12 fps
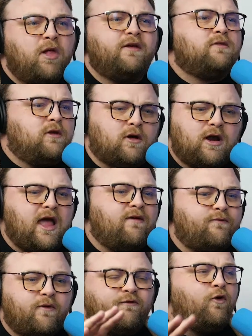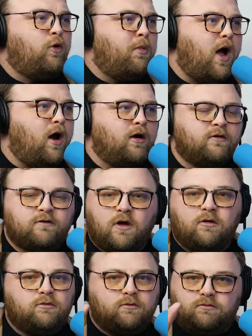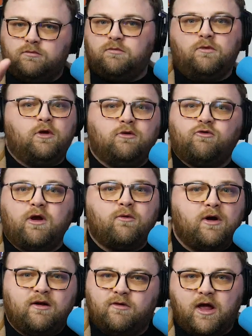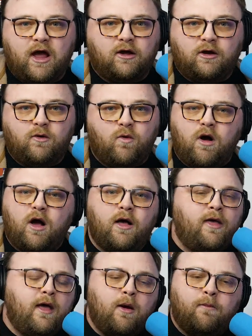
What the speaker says: Plus, they're going to have a full bar, so you can drink whatever the hell you want.